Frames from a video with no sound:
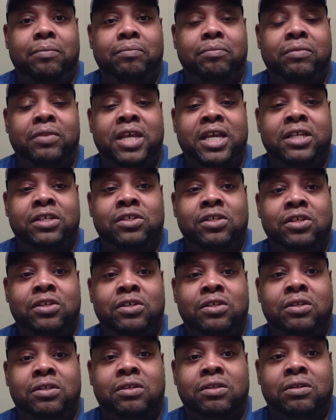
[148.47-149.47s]
That's
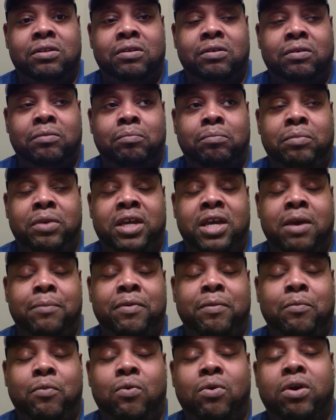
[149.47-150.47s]
just
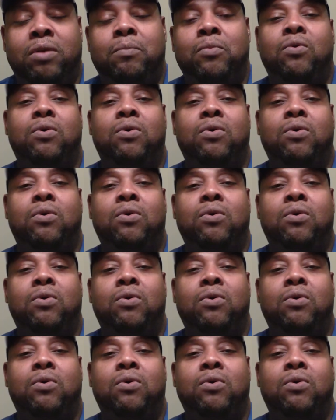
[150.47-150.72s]
becoming more and